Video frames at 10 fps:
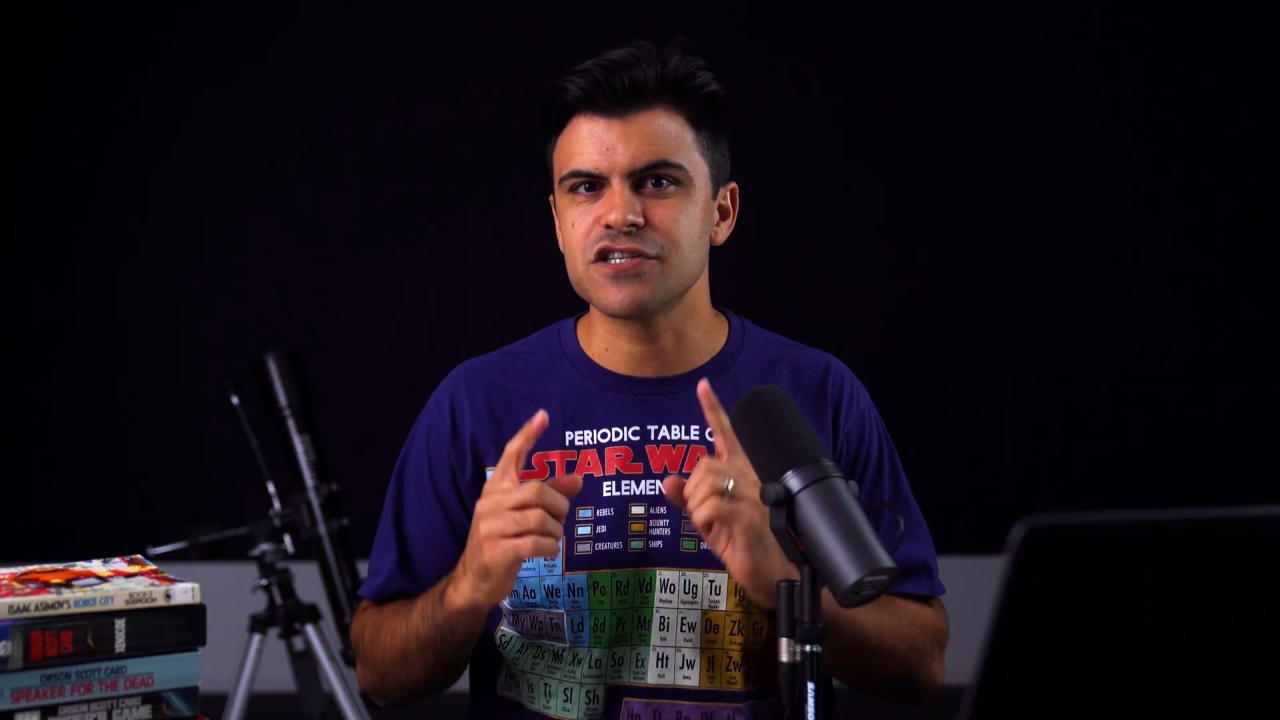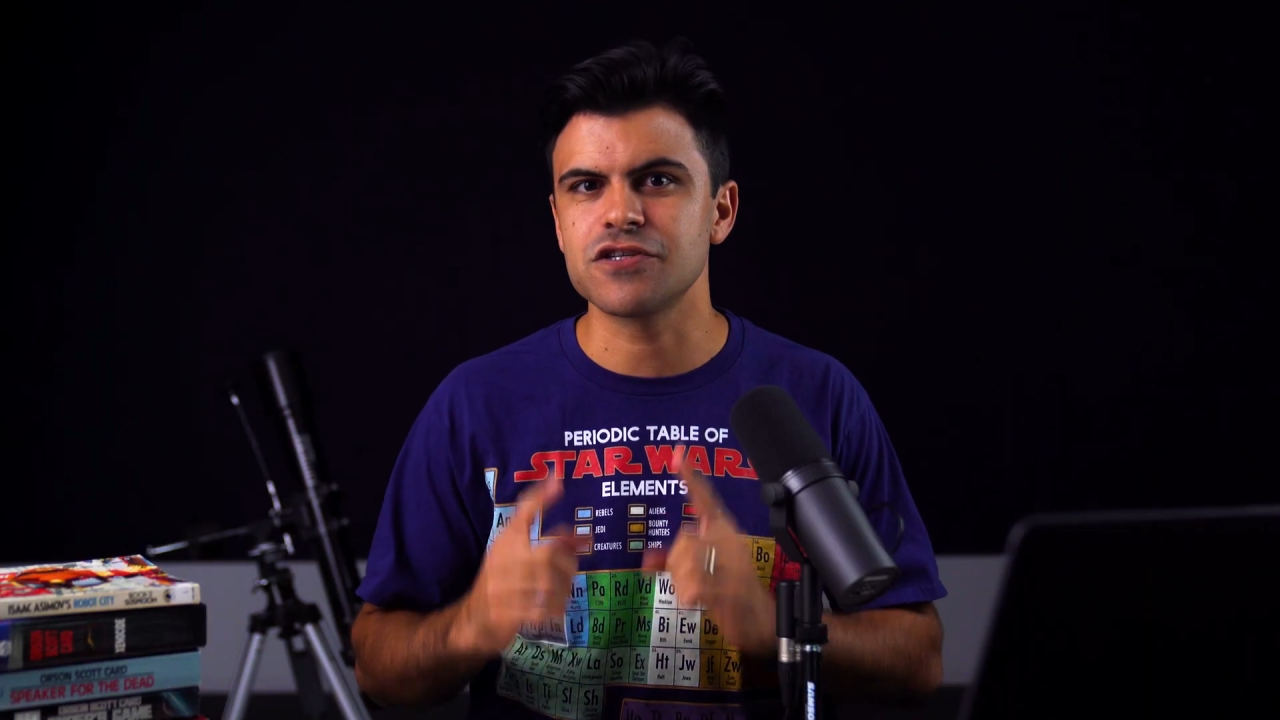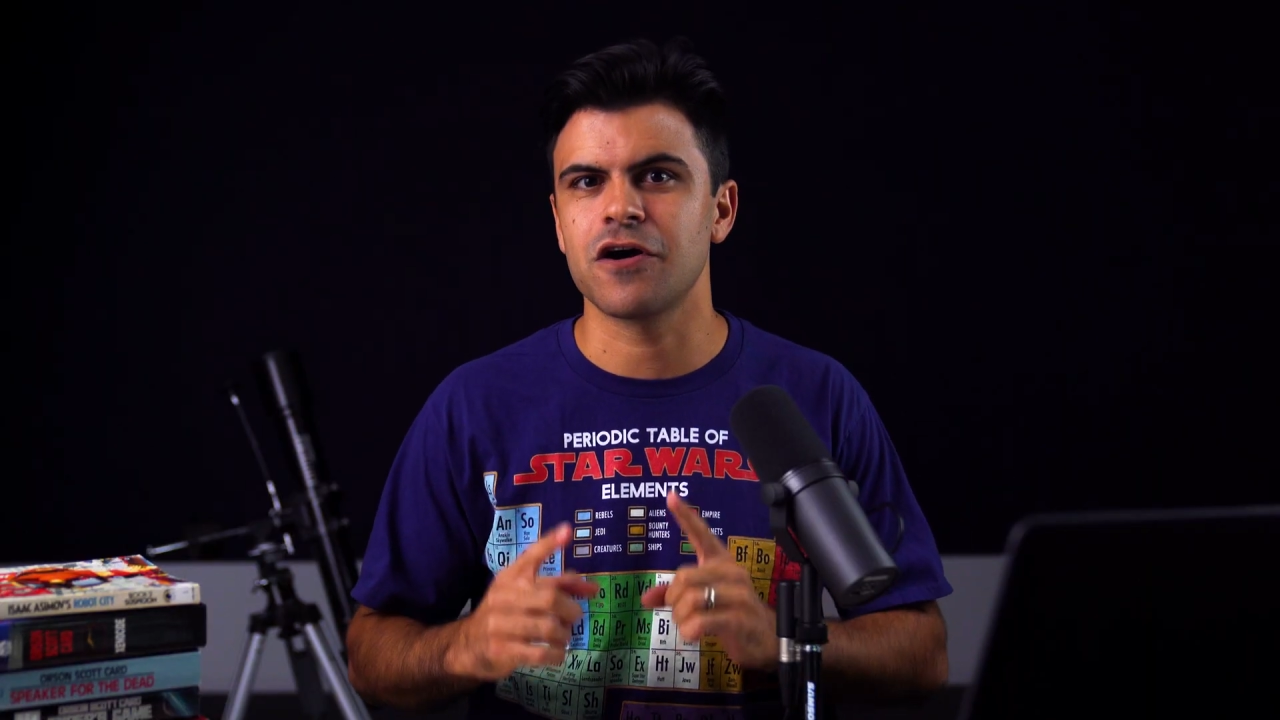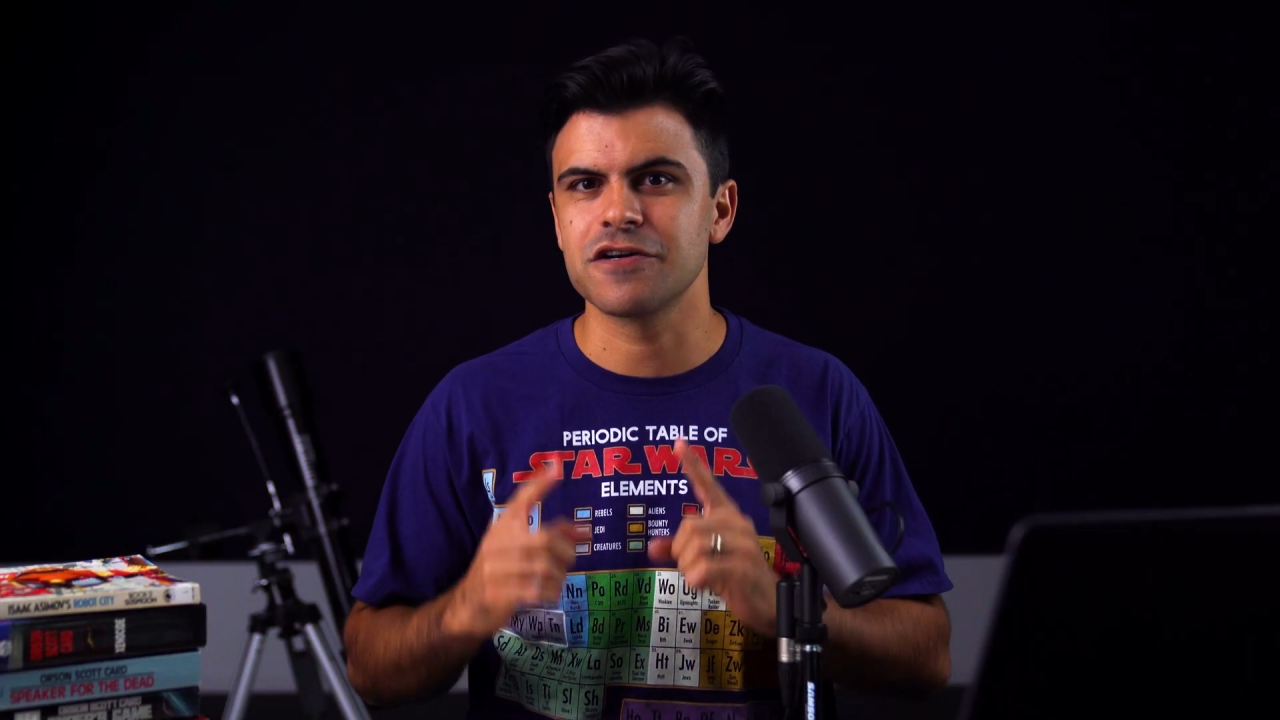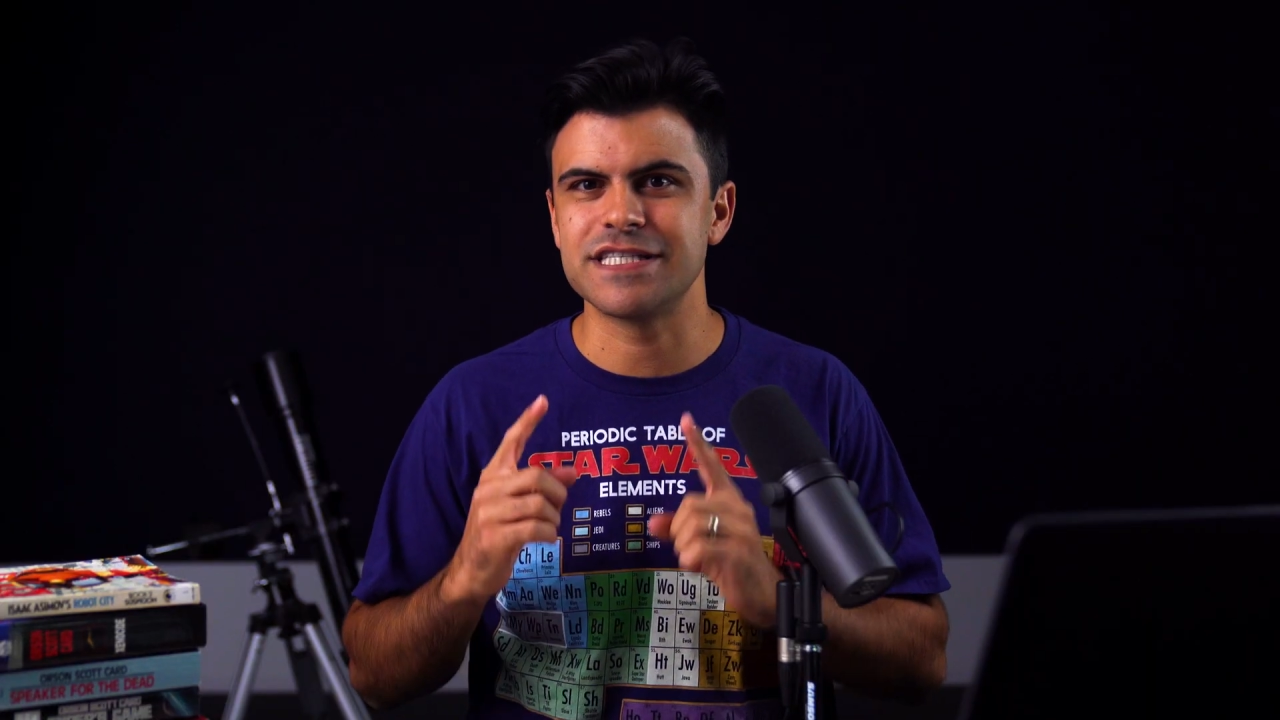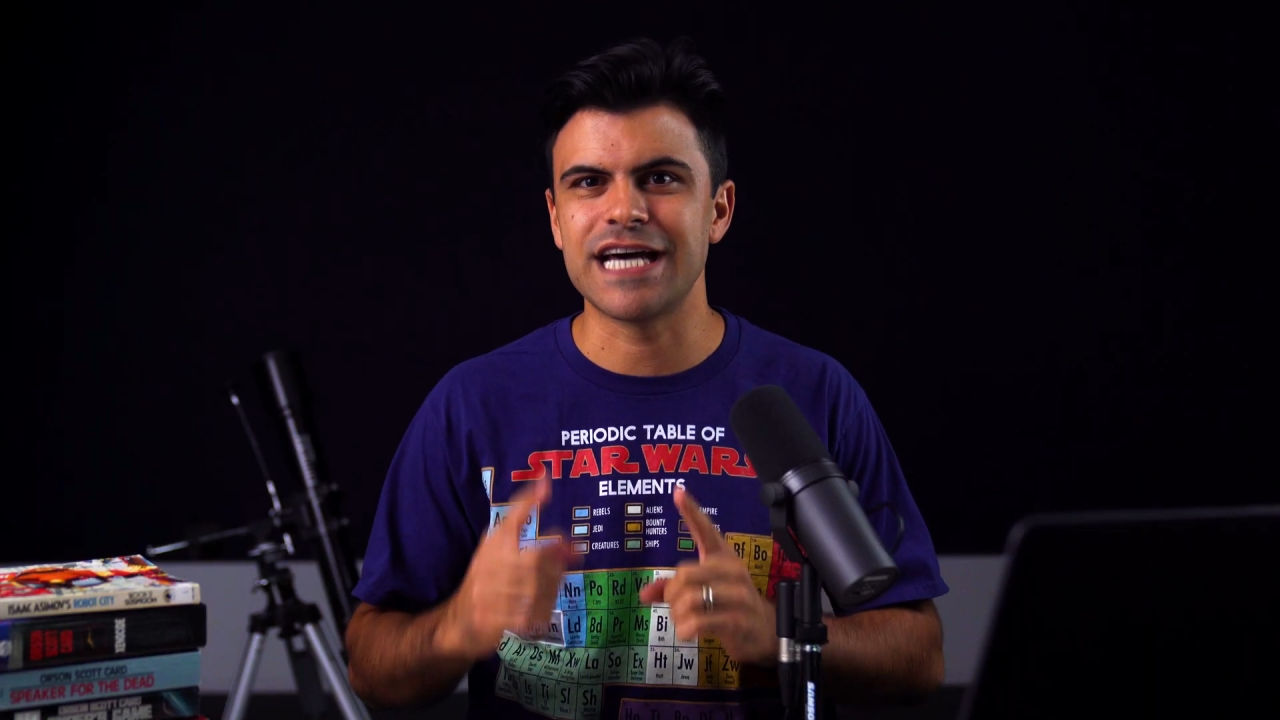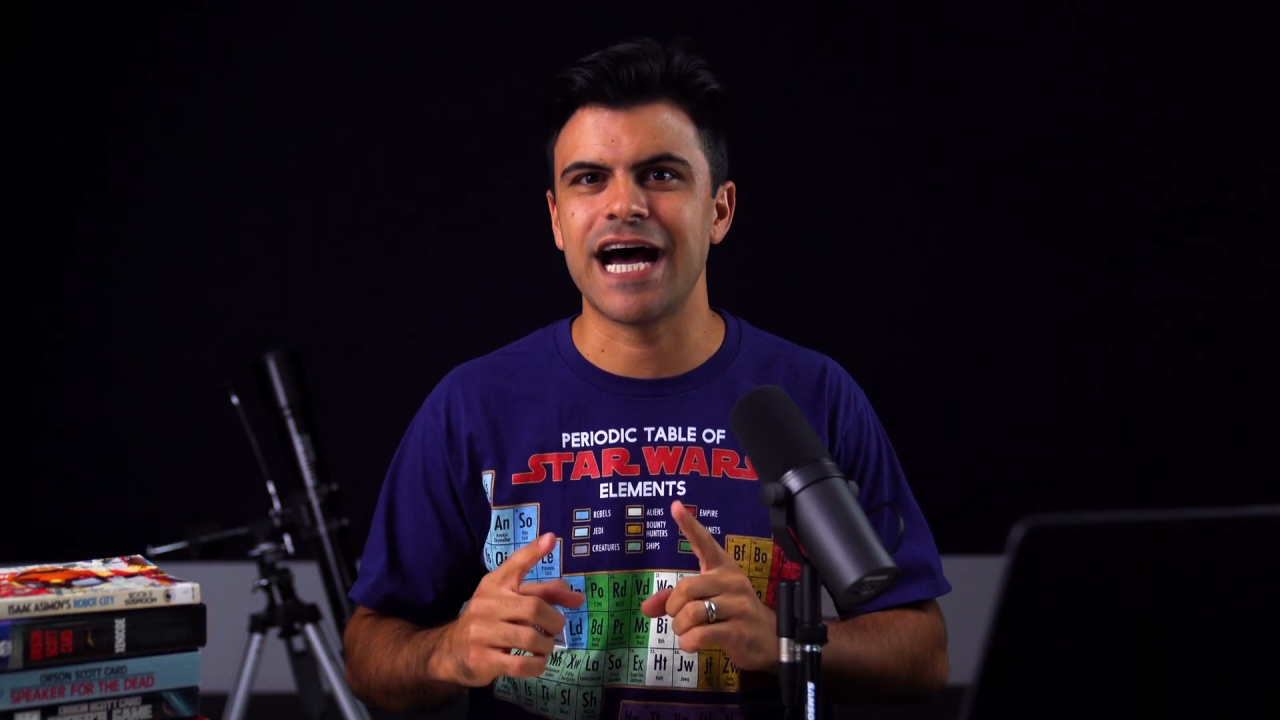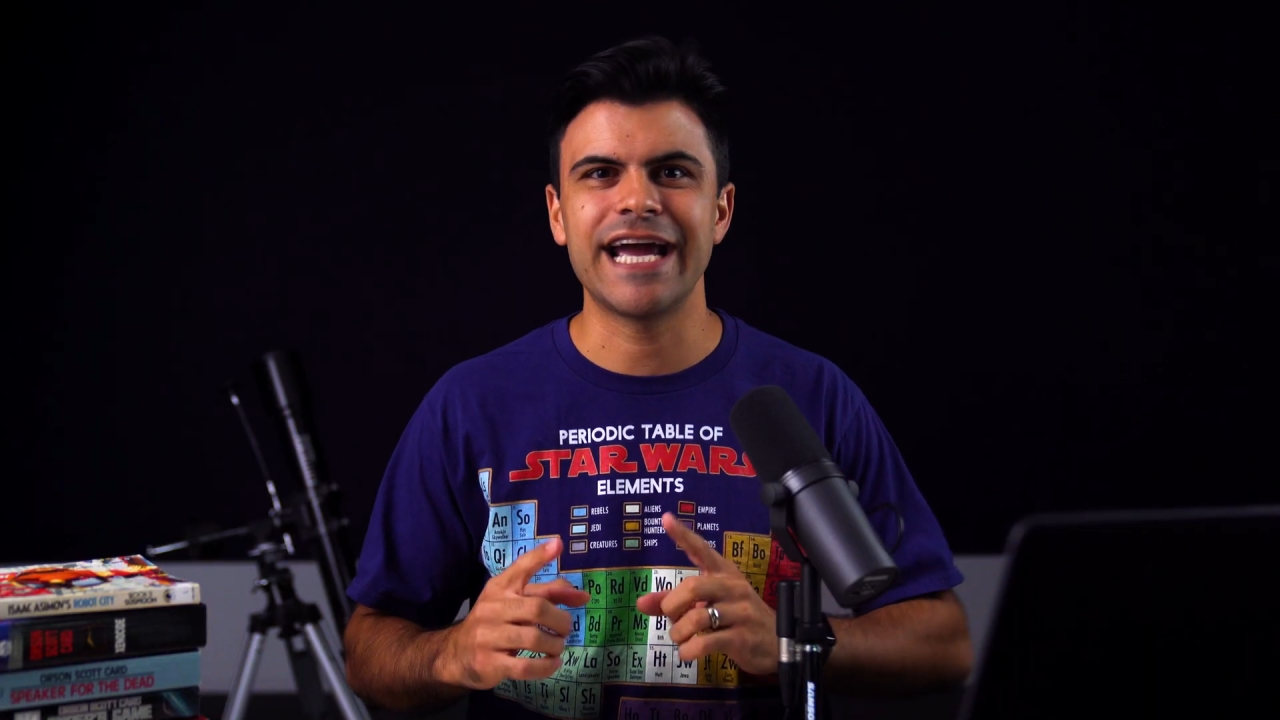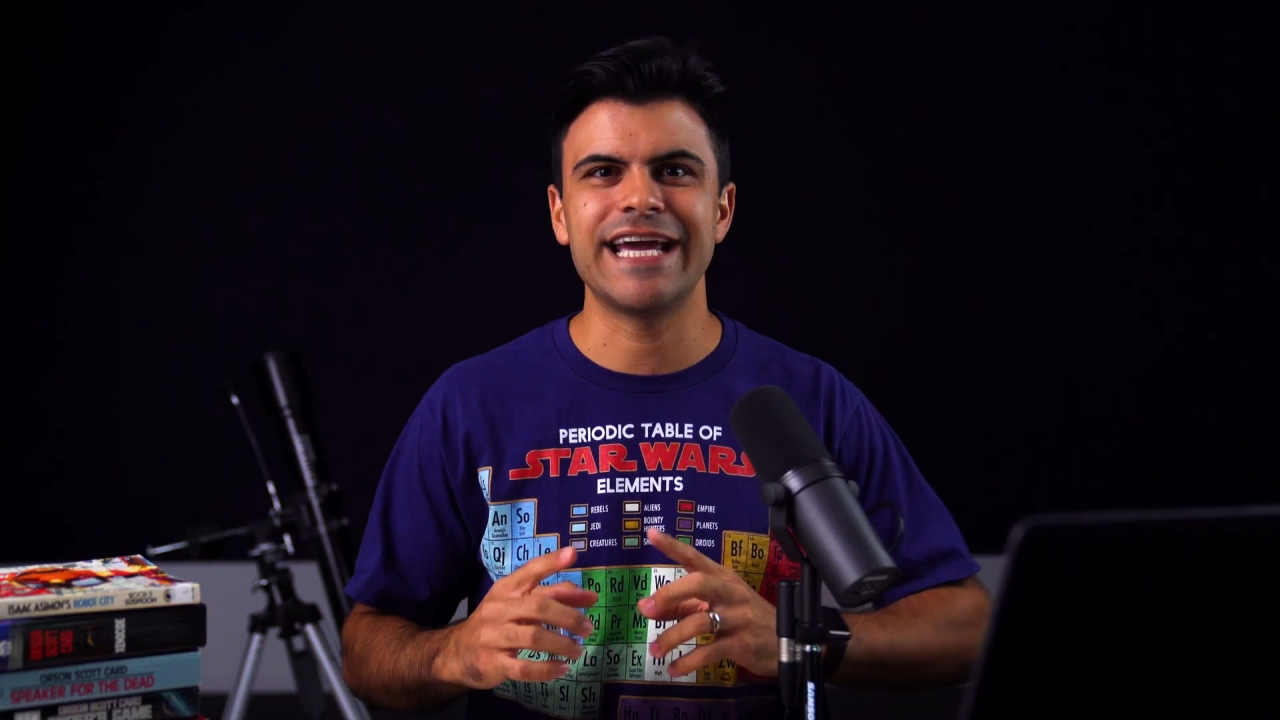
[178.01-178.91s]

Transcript: stars die